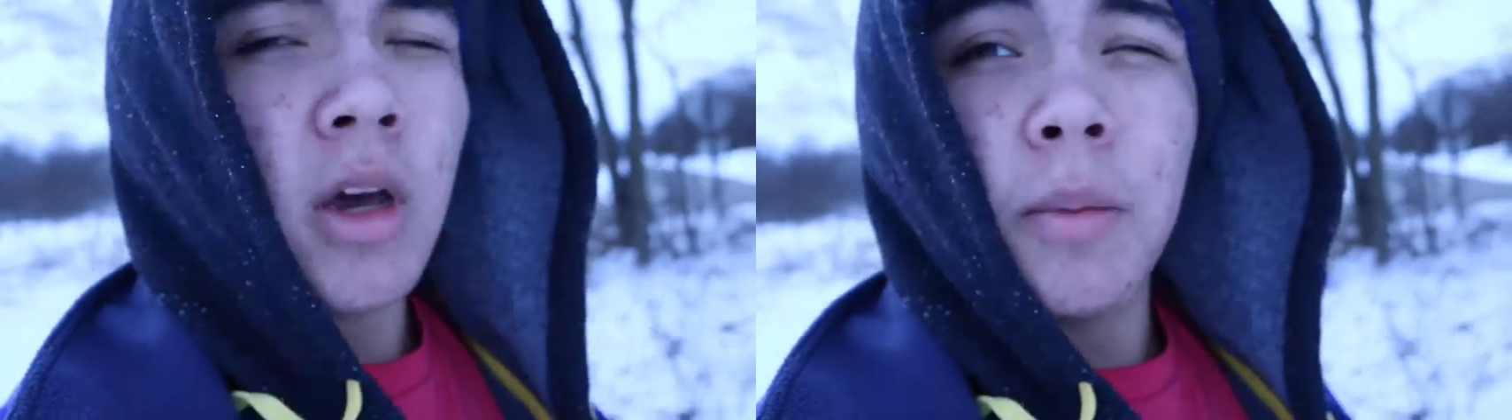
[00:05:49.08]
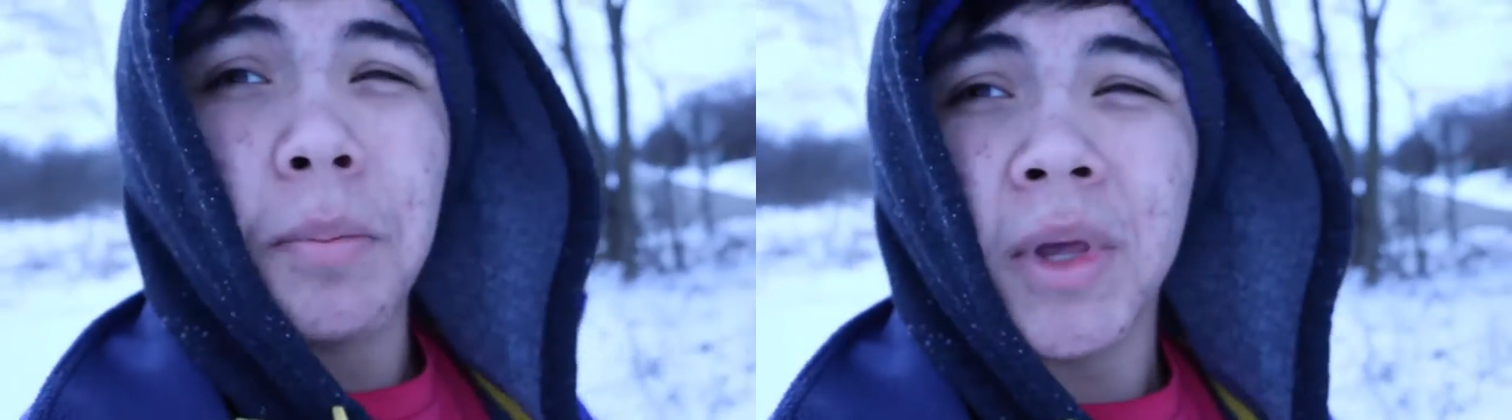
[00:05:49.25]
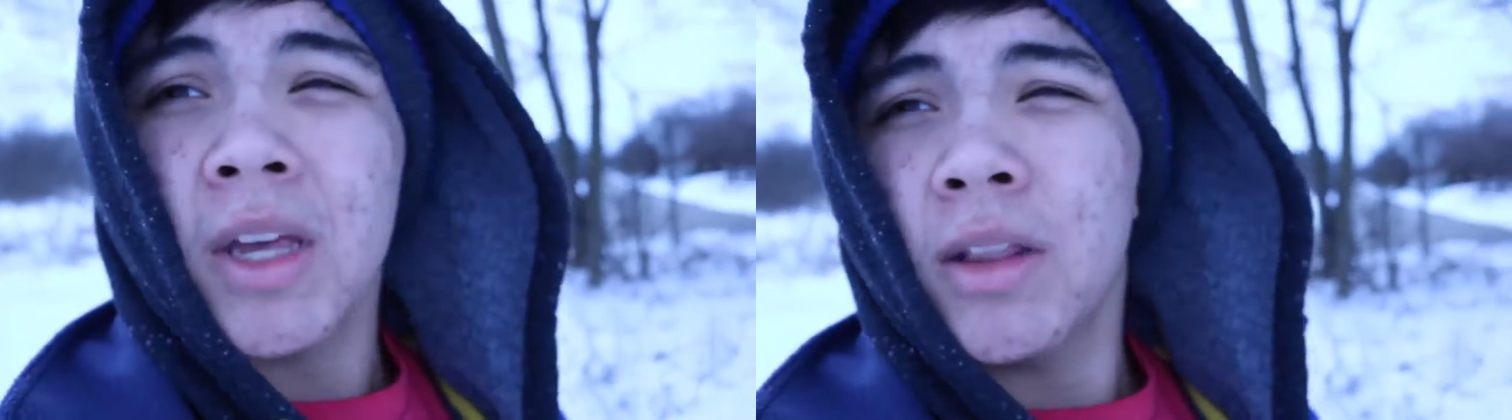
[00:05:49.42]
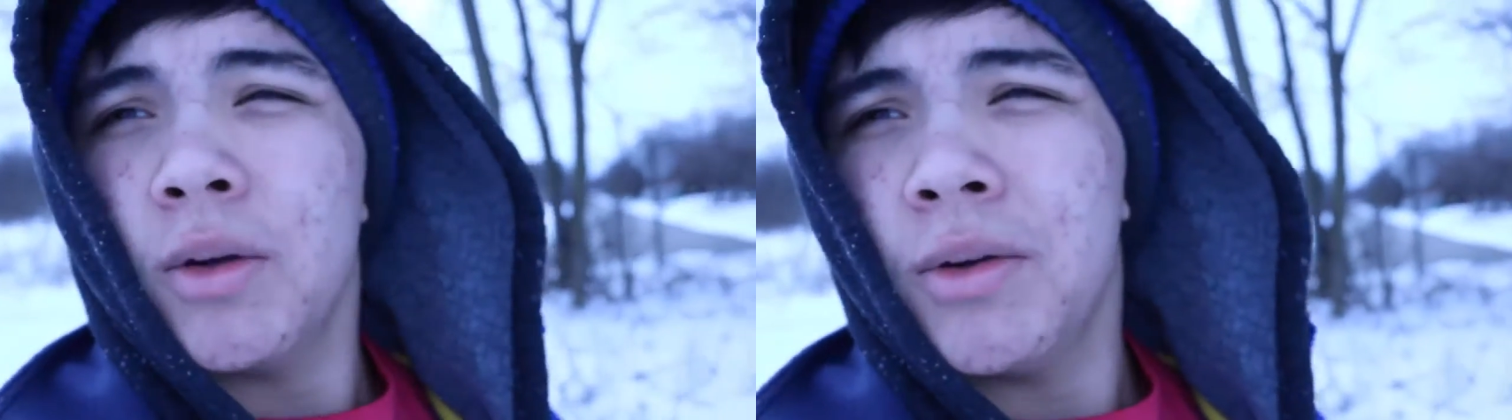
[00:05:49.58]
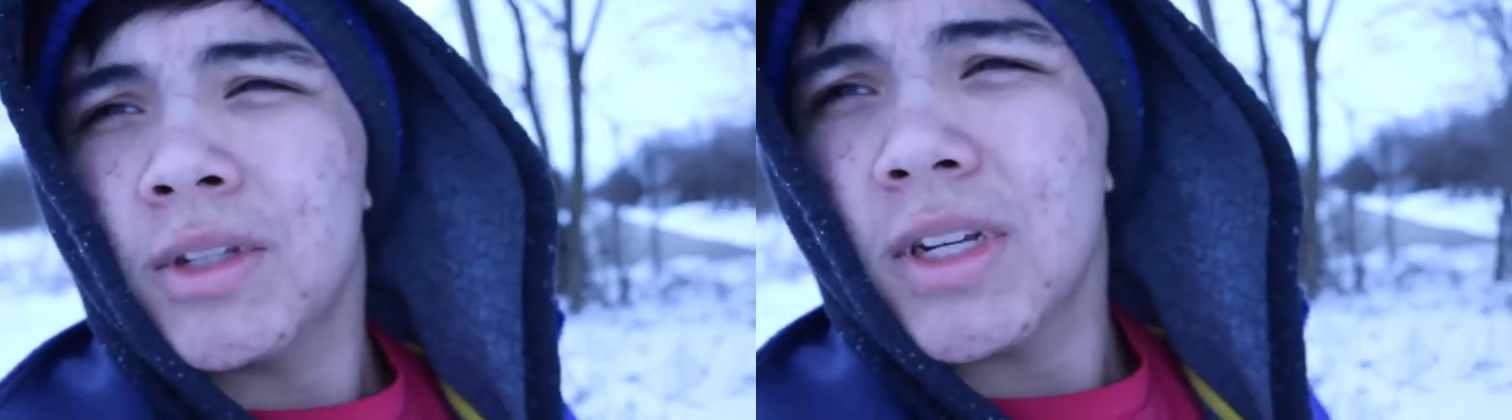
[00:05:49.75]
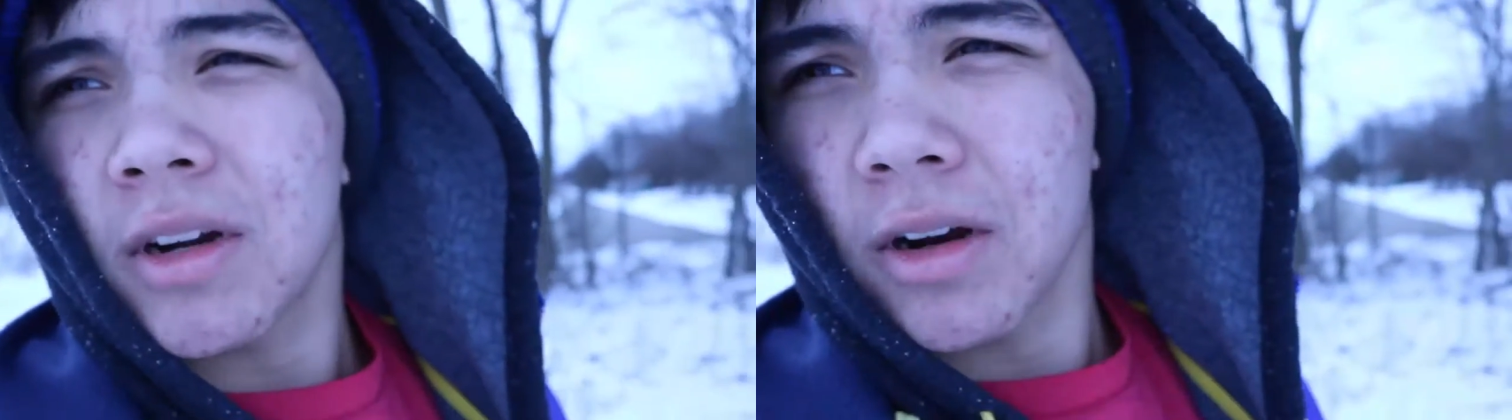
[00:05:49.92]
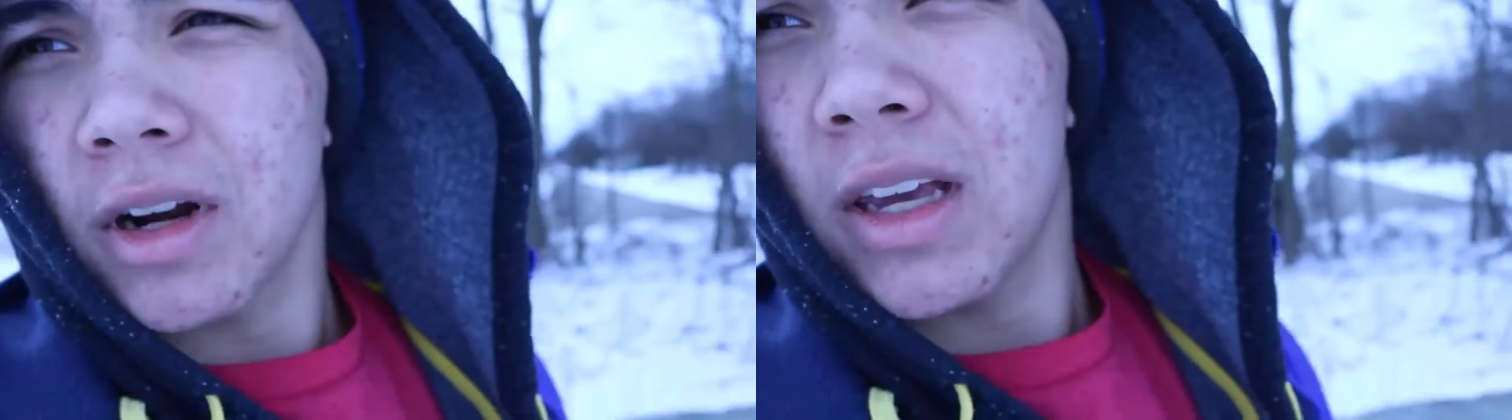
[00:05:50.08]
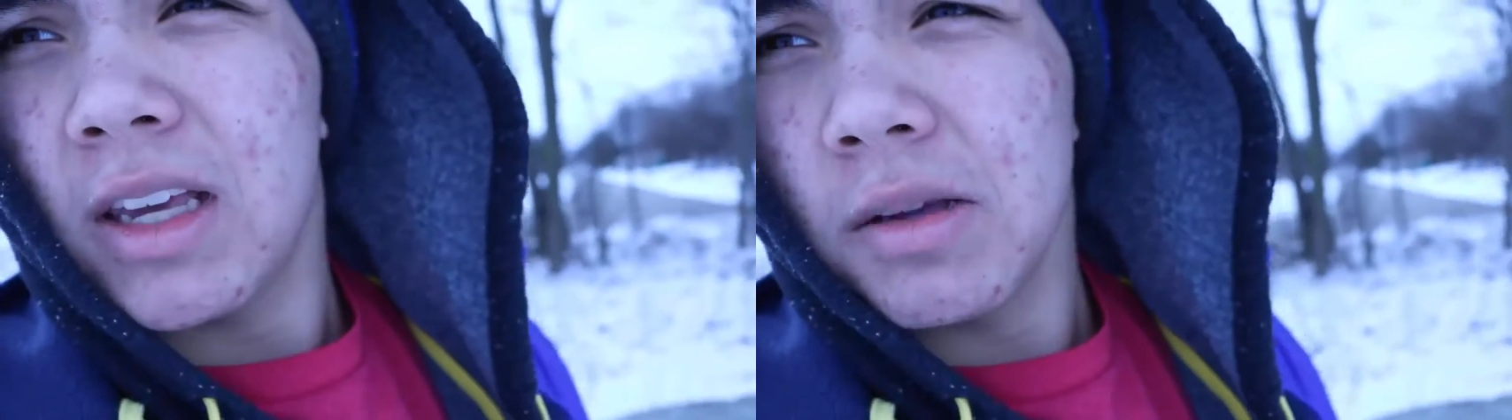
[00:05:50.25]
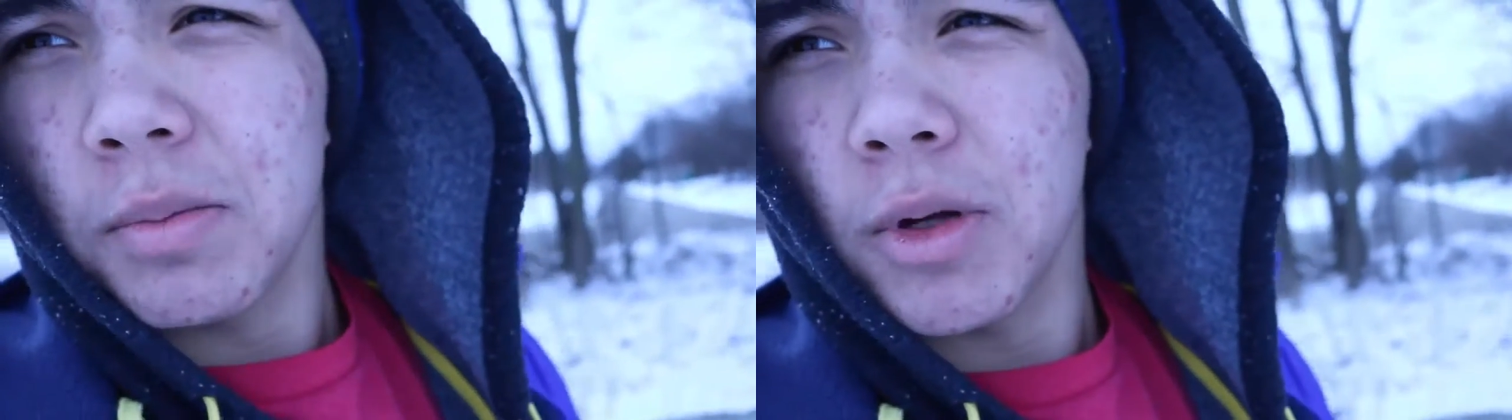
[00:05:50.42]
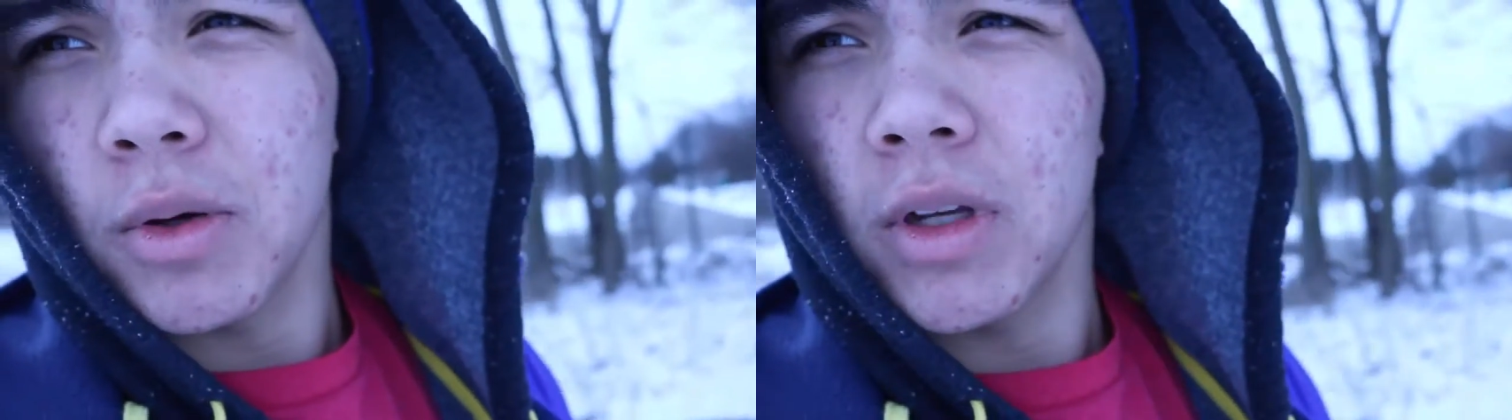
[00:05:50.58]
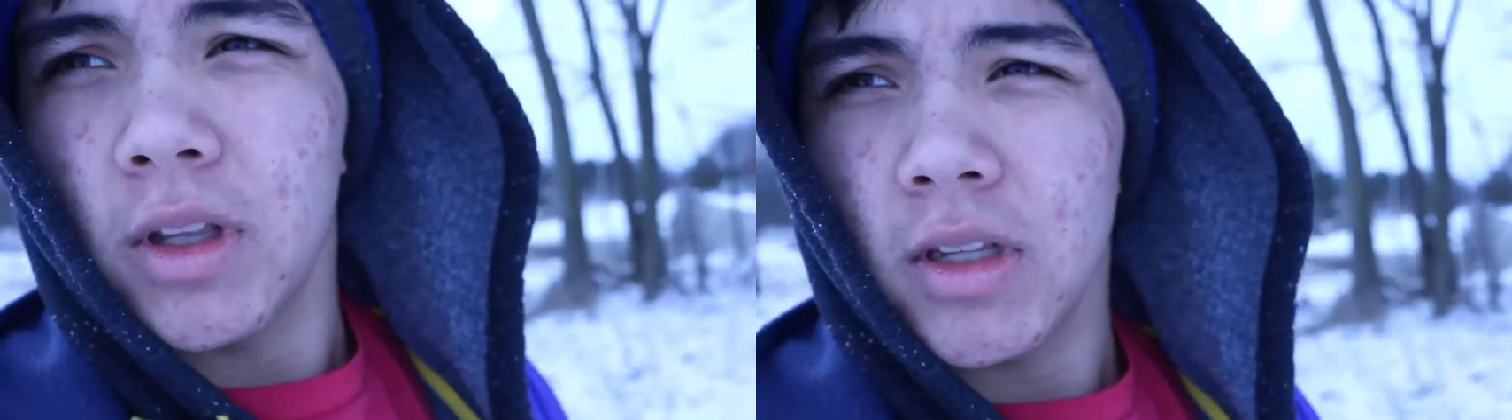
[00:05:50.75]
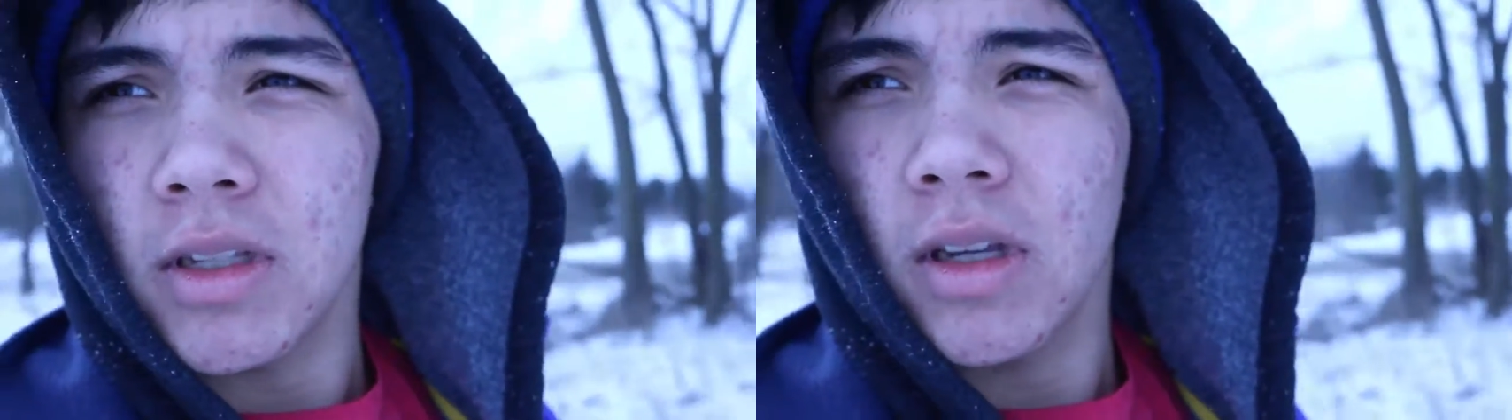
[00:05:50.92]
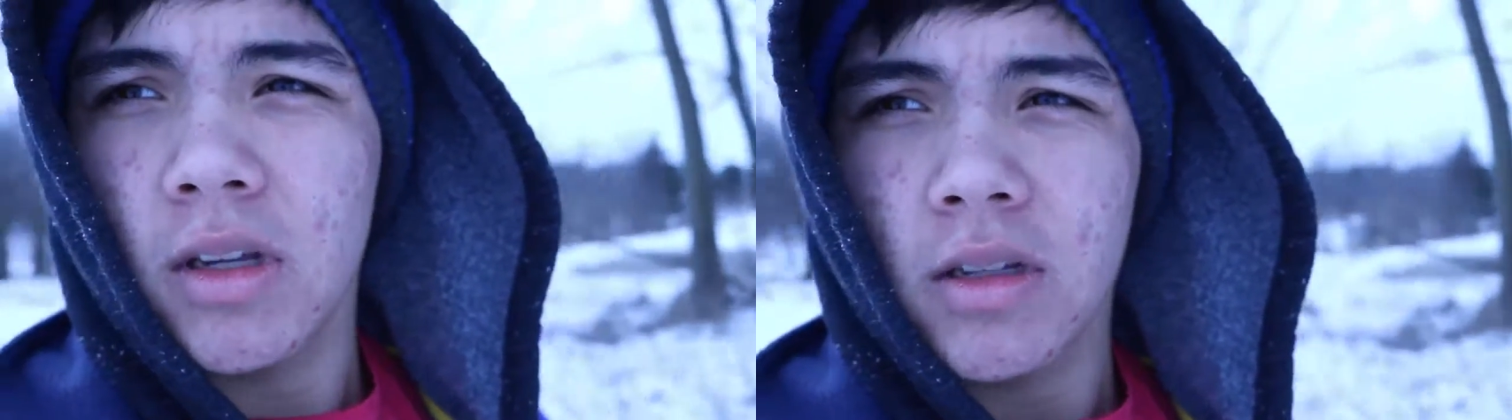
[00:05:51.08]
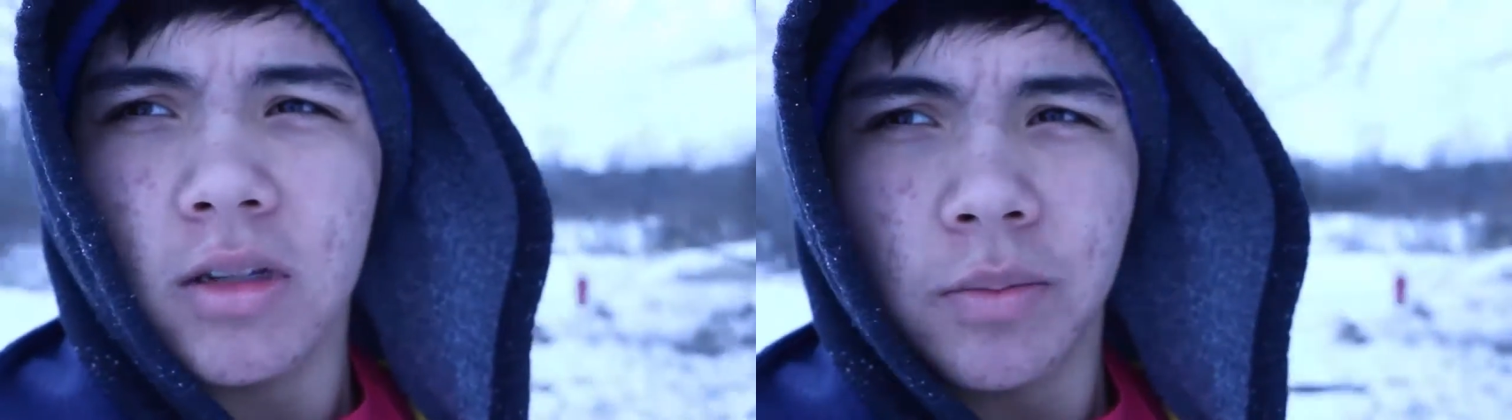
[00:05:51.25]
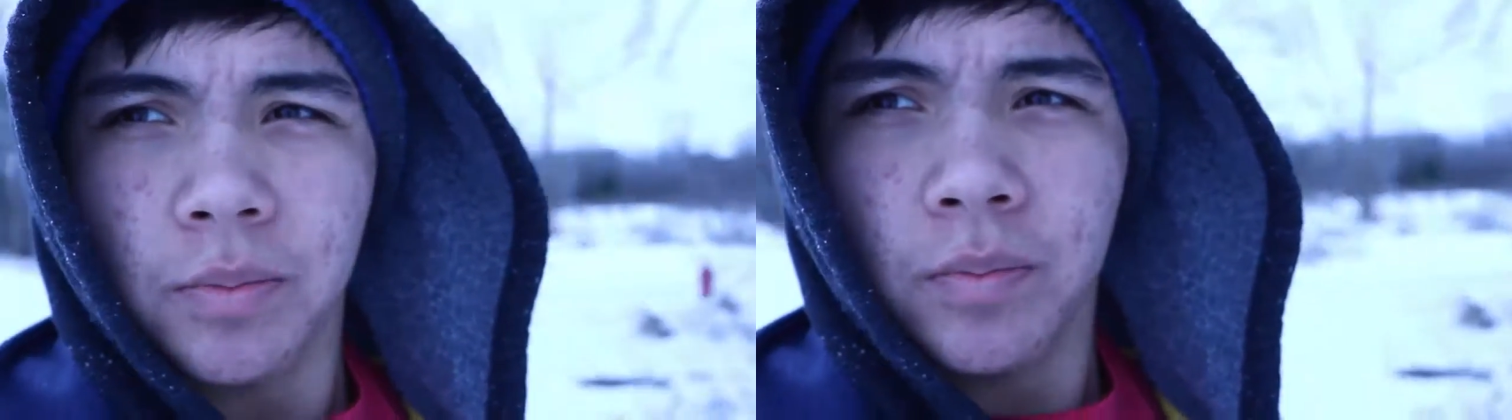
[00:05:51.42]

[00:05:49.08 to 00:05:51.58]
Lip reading: me and Lunatic are gonna keep doing these things.